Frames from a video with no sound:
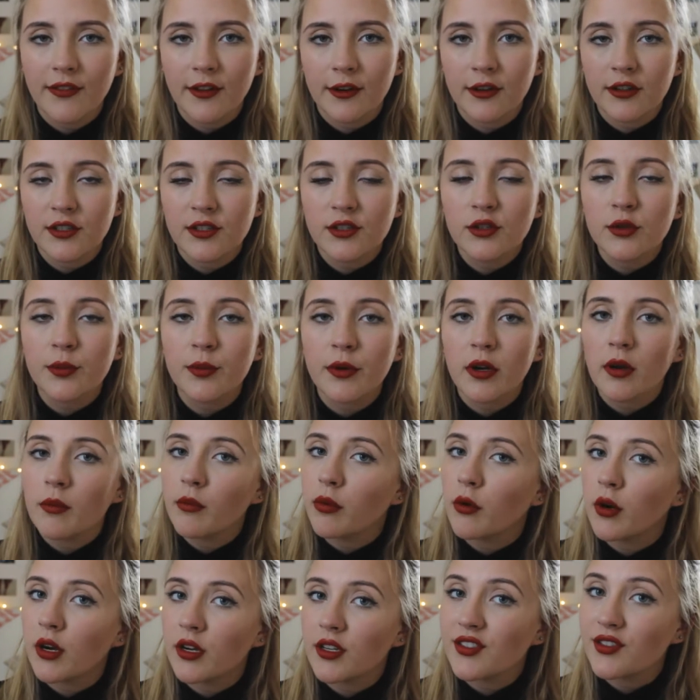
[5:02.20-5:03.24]
and that are super
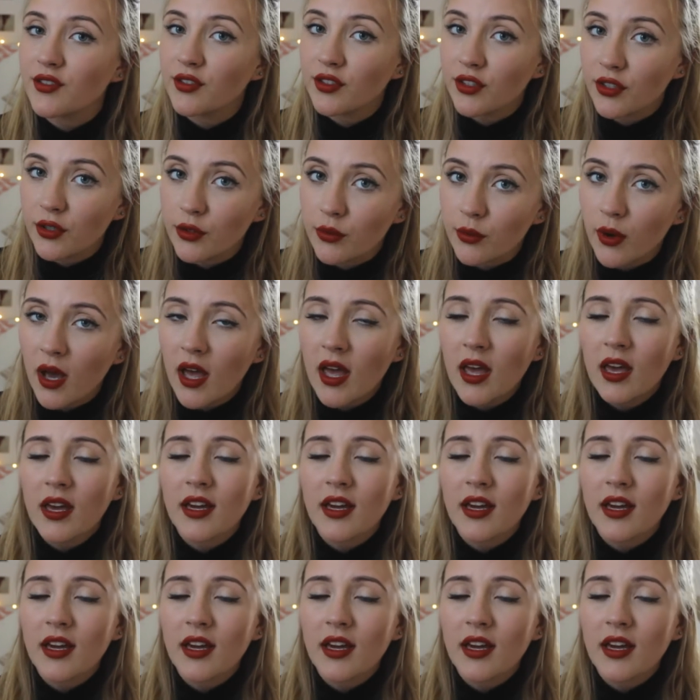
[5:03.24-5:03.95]
important to you,